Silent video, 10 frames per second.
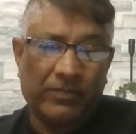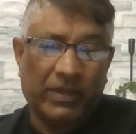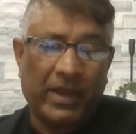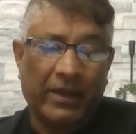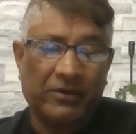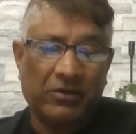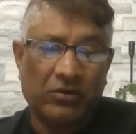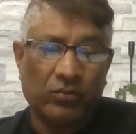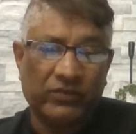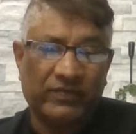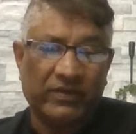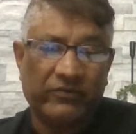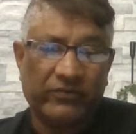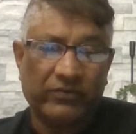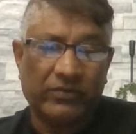category was
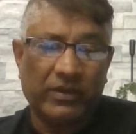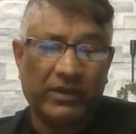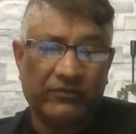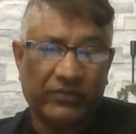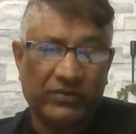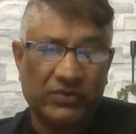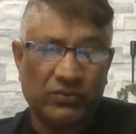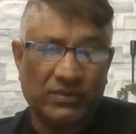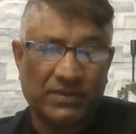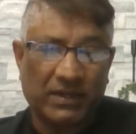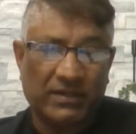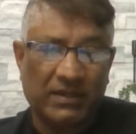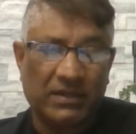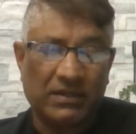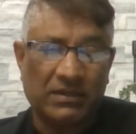introduced, I
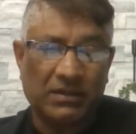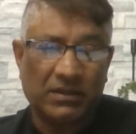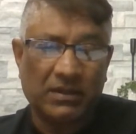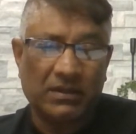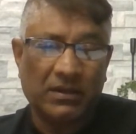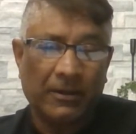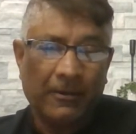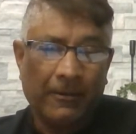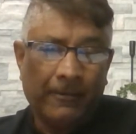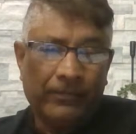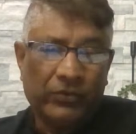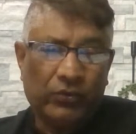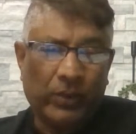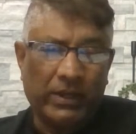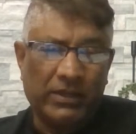think, in
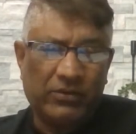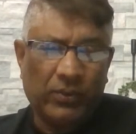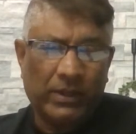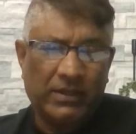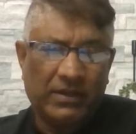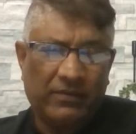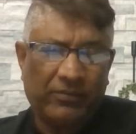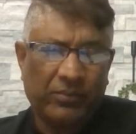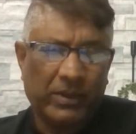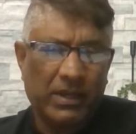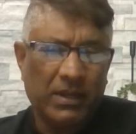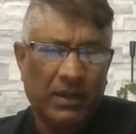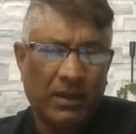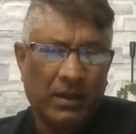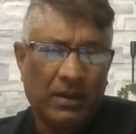2023.
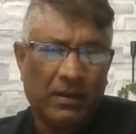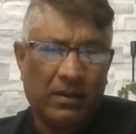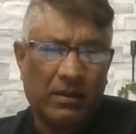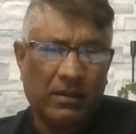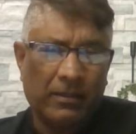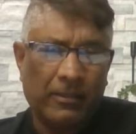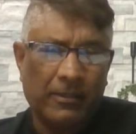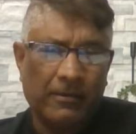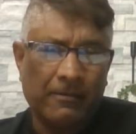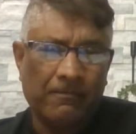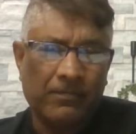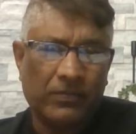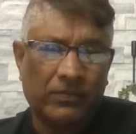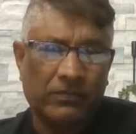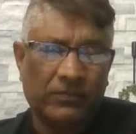And
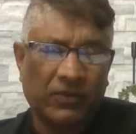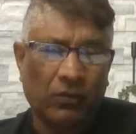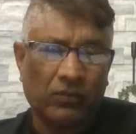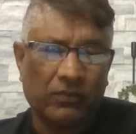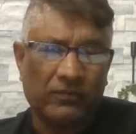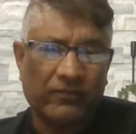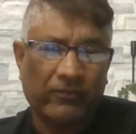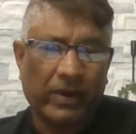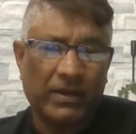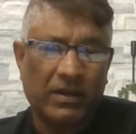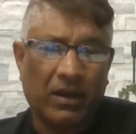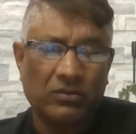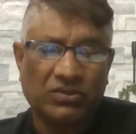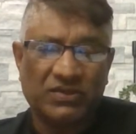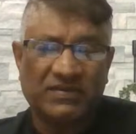so right
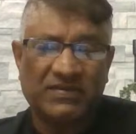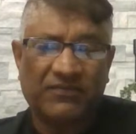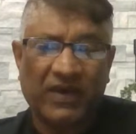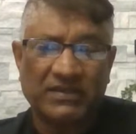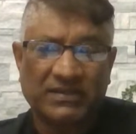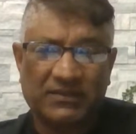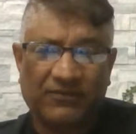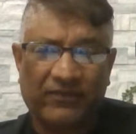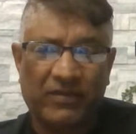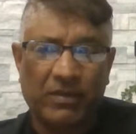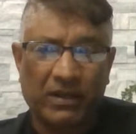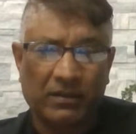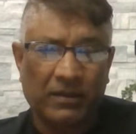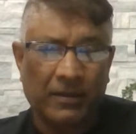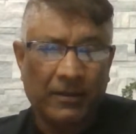now, she's the fastest
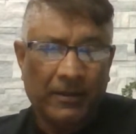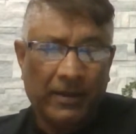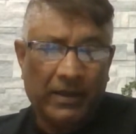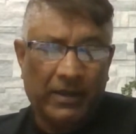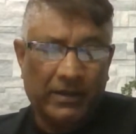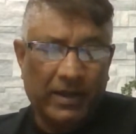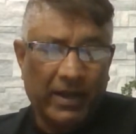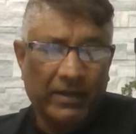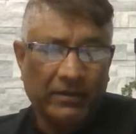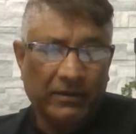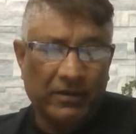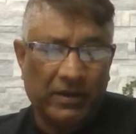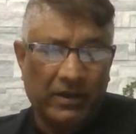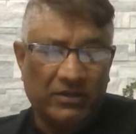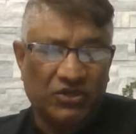female in Guyana,
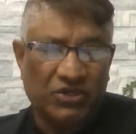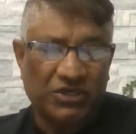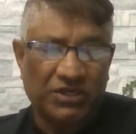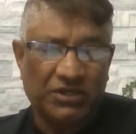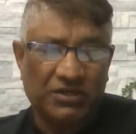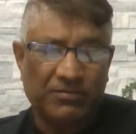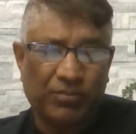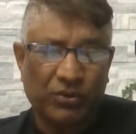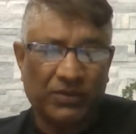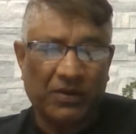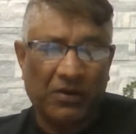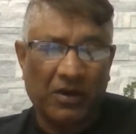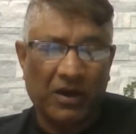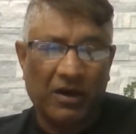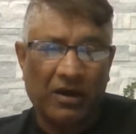and she put
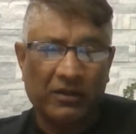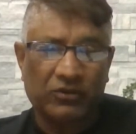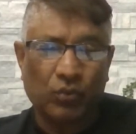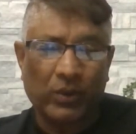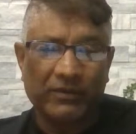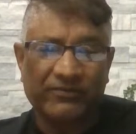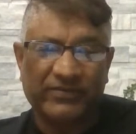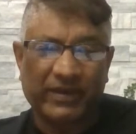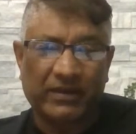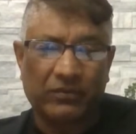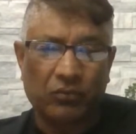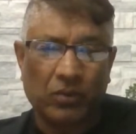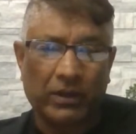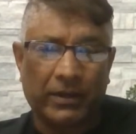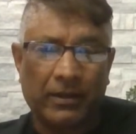down a 12-second
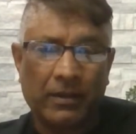run,